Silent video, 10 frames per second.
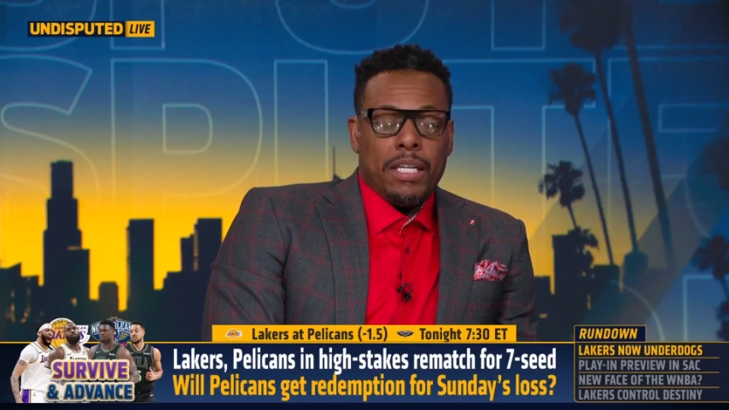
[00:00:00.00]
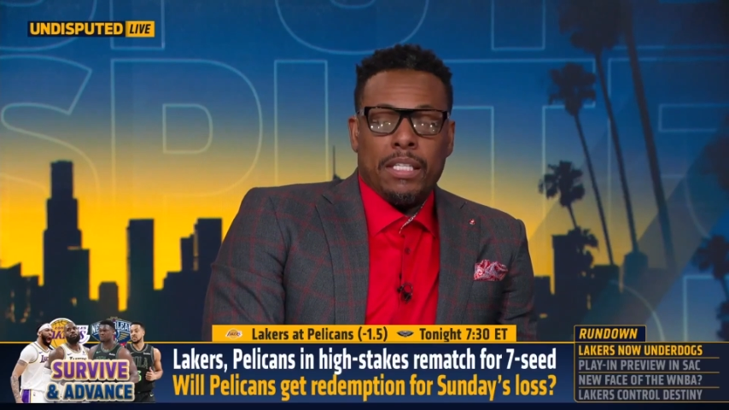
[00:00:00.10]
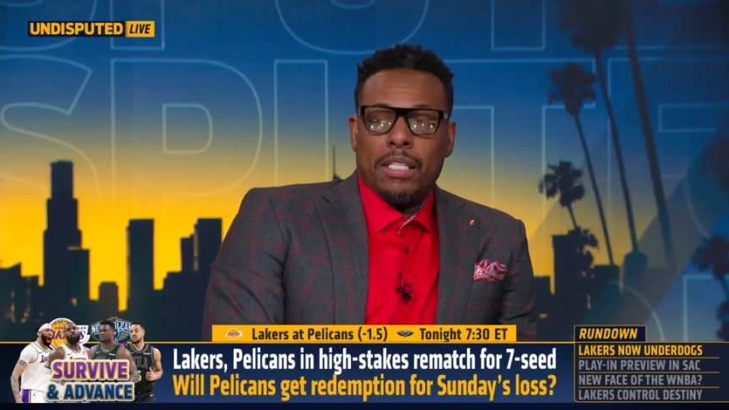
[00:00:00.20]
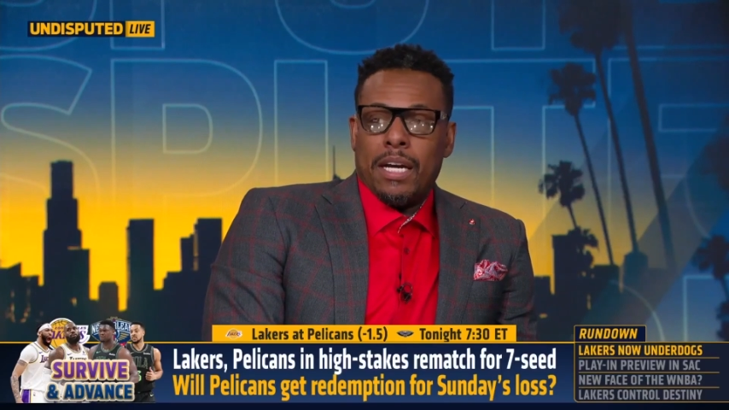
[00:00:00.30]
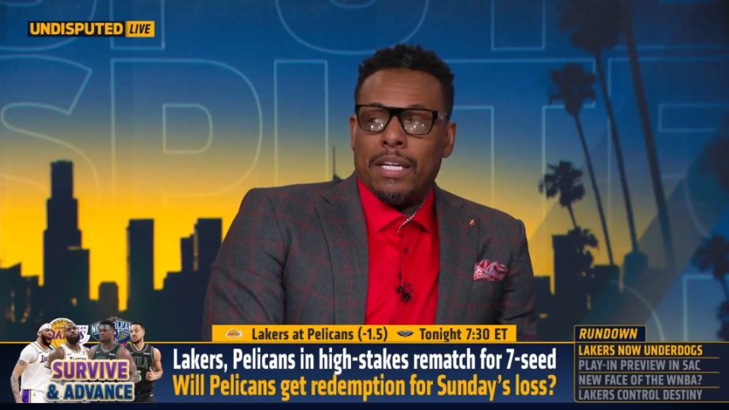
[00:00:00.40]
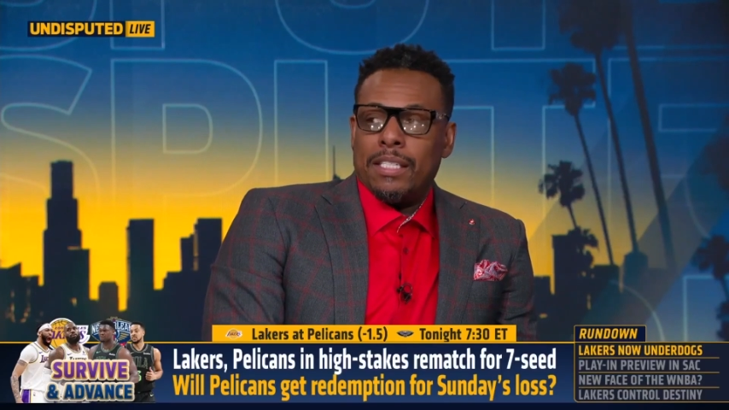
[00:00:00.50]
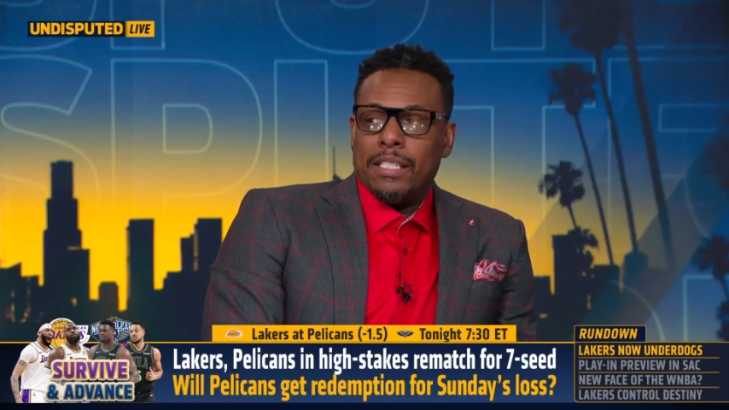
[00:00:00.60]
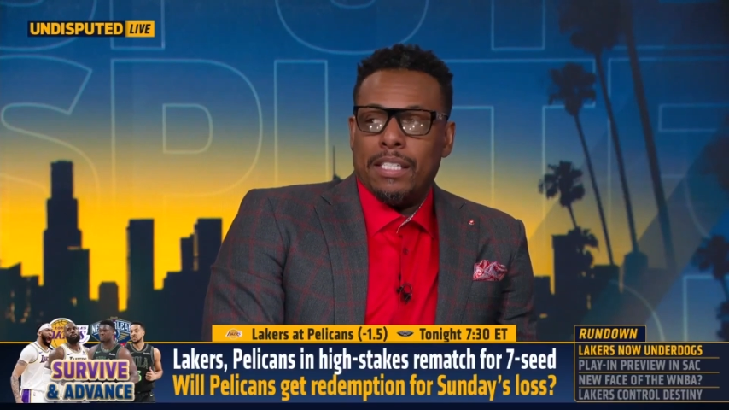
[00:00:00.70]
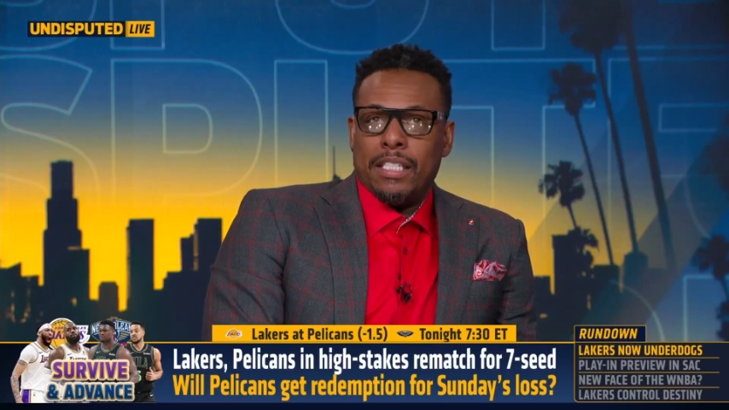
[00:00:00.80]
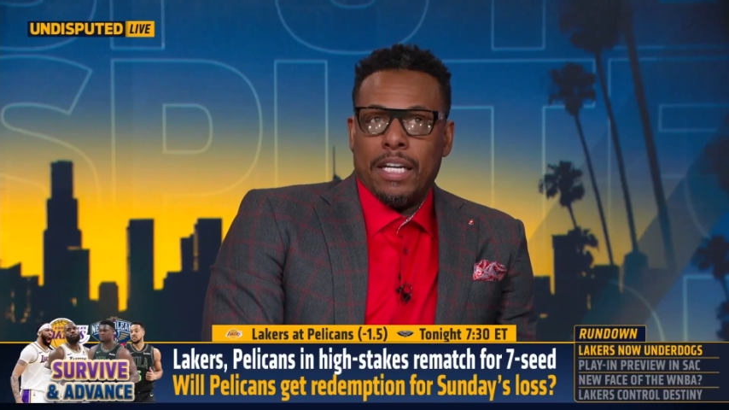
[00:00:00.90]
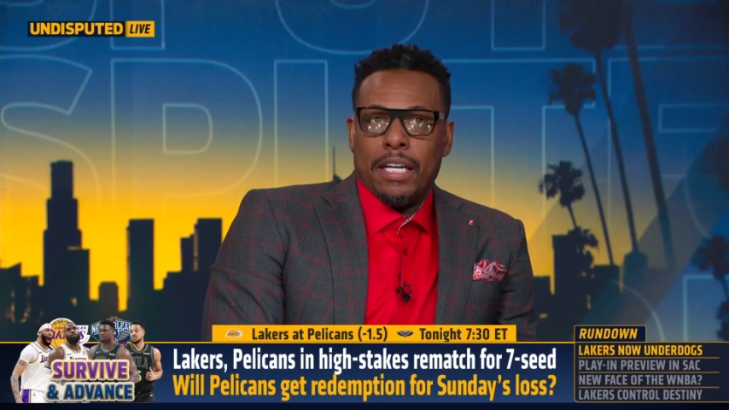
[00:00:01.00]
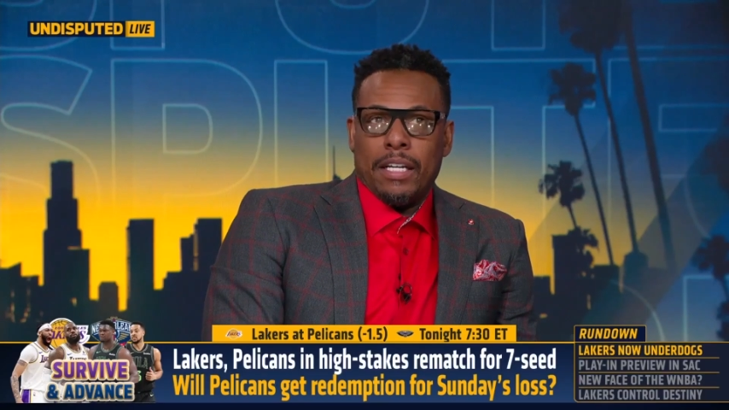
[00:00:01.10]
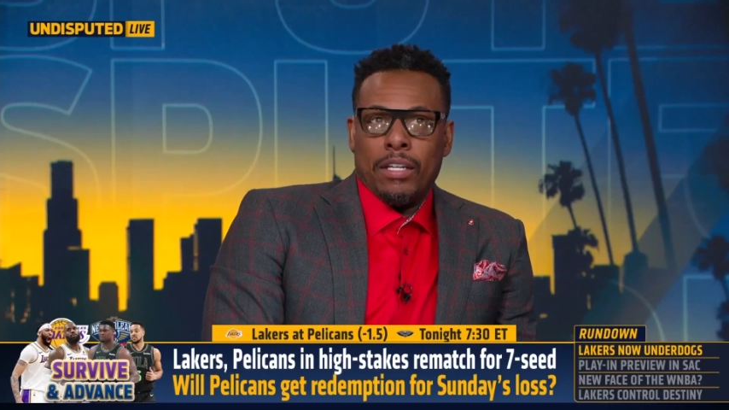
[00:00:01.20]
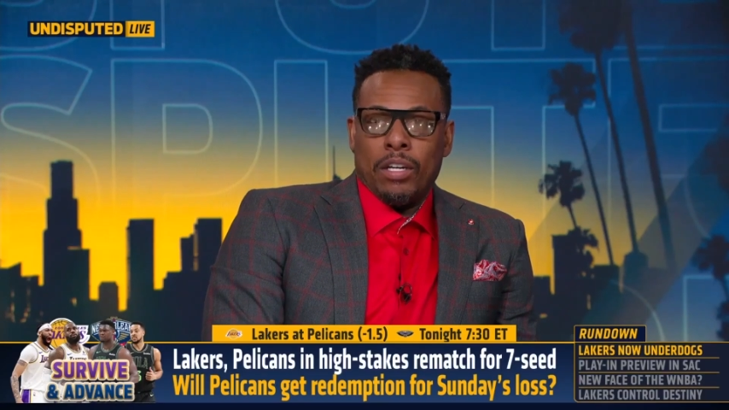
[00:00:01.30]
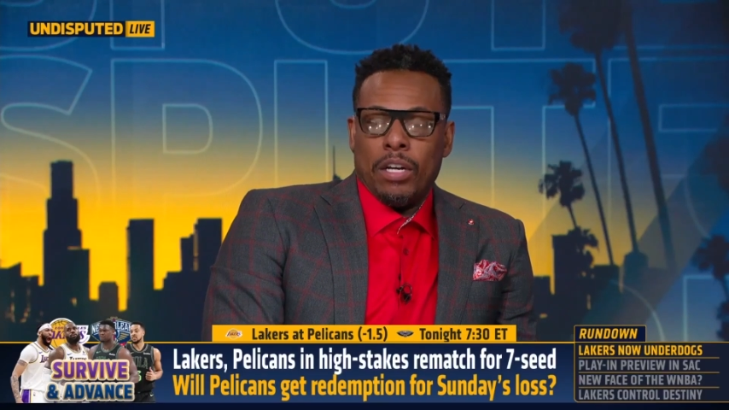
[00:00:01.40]
the side of CJ.
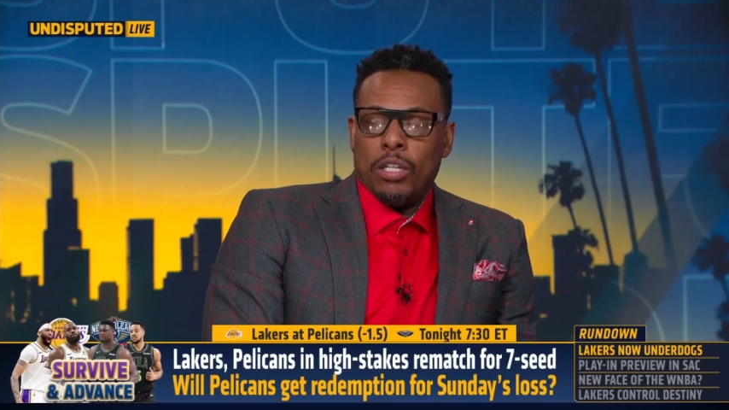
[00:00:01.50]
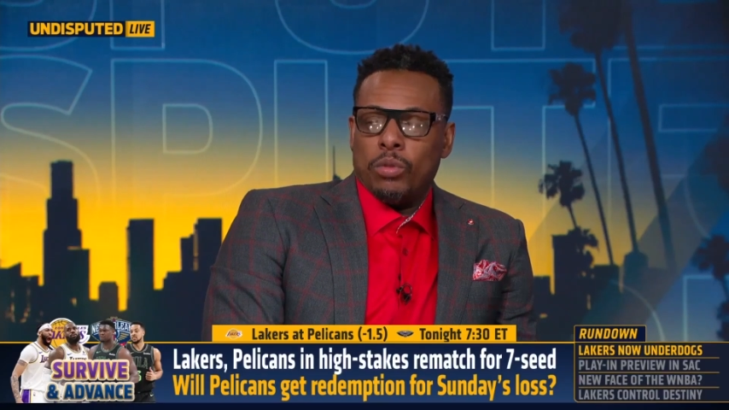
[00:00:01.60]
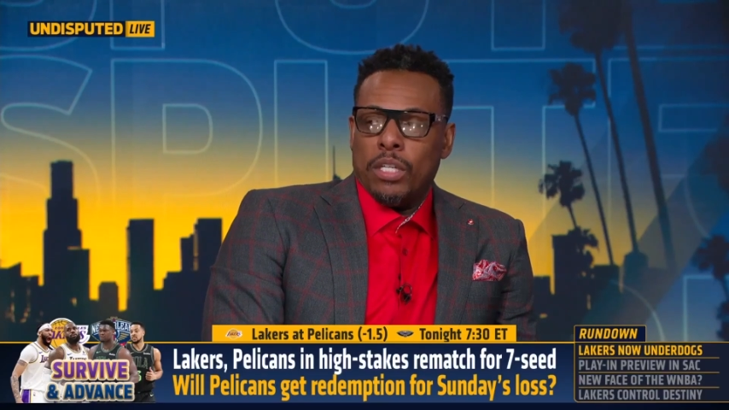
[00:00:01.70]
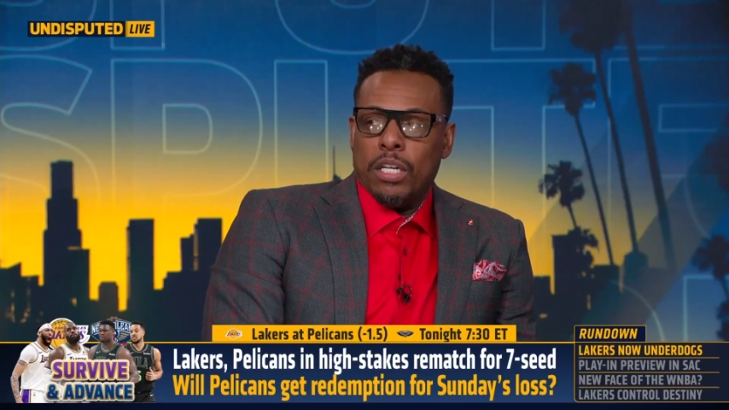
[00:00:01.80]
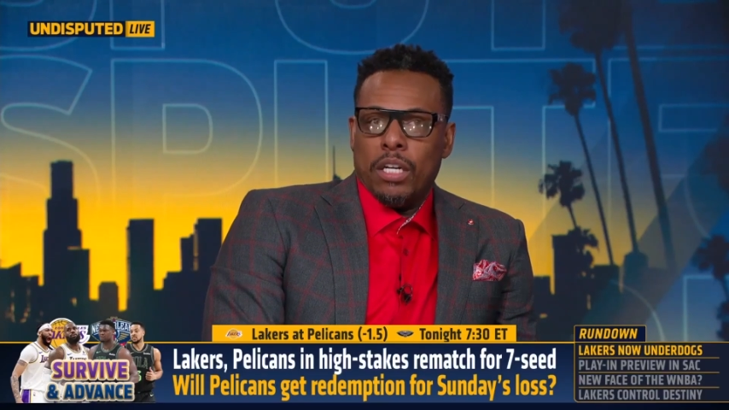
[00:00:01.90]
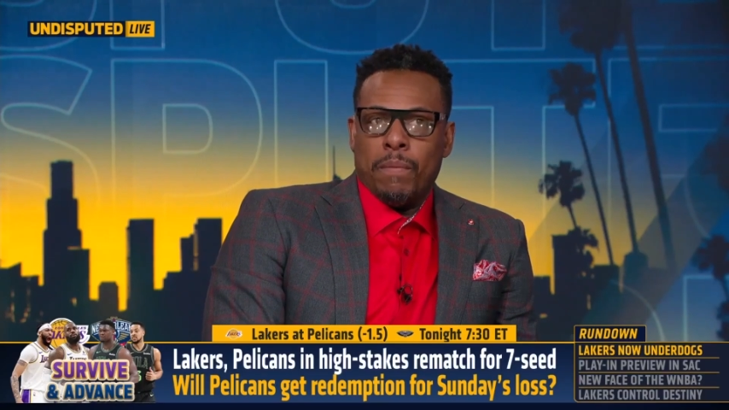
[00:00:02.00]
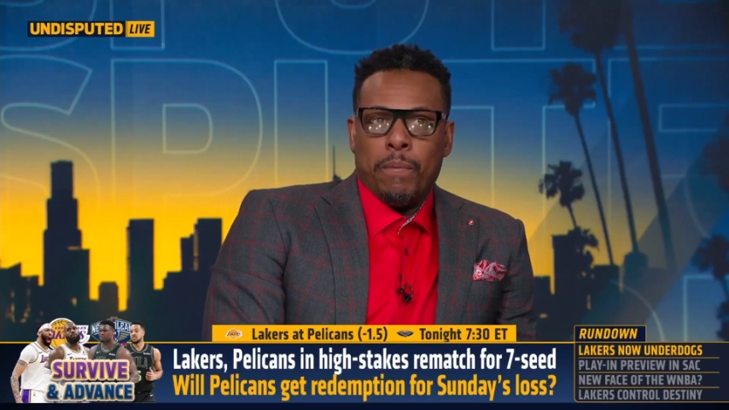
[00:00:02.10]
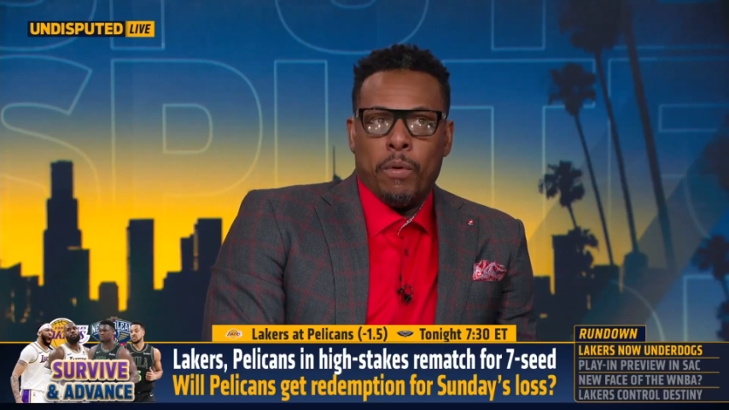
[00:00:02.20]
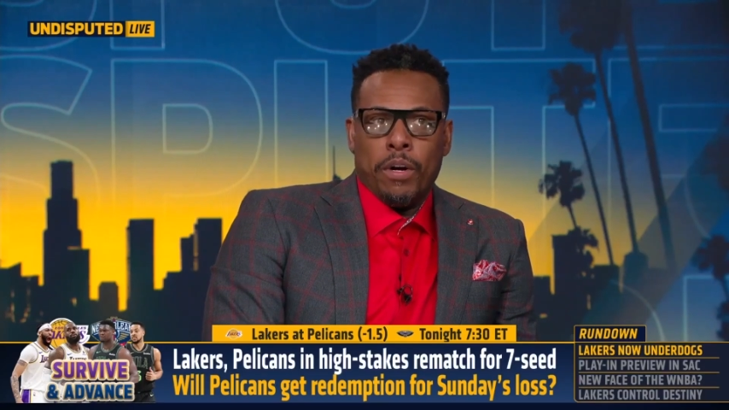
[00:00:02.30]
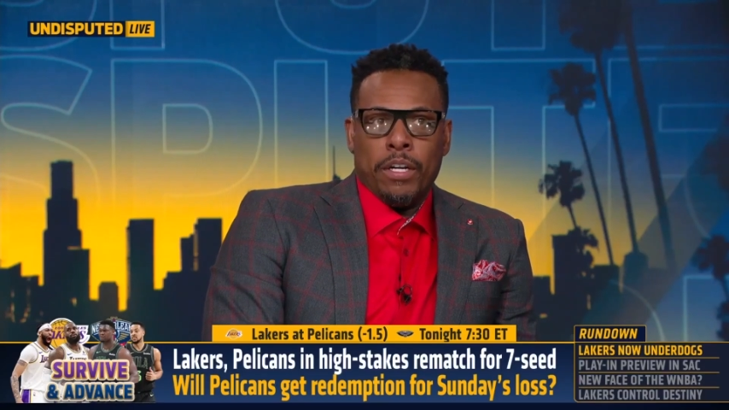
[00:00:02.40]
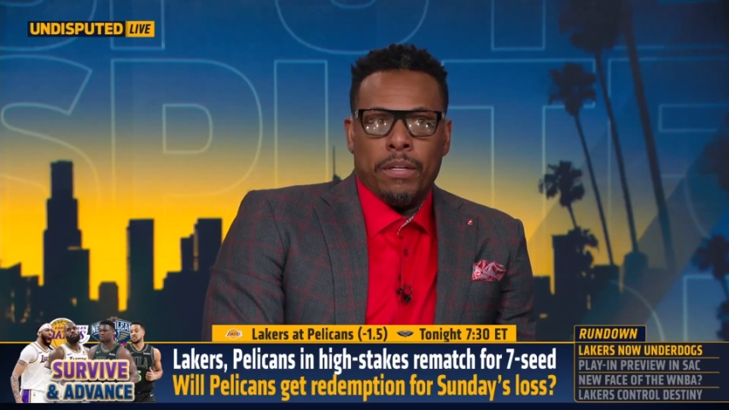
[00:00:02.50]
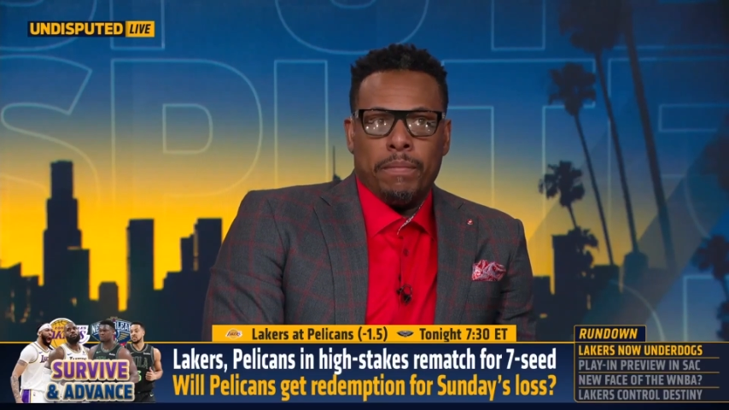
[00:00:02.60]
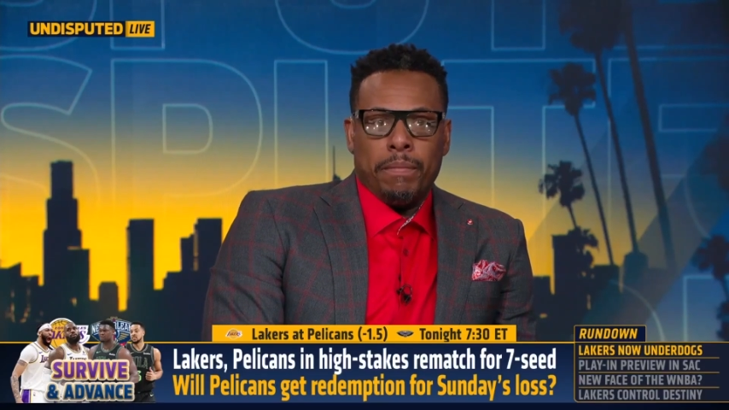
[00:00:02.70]
You know, he was good in Portland,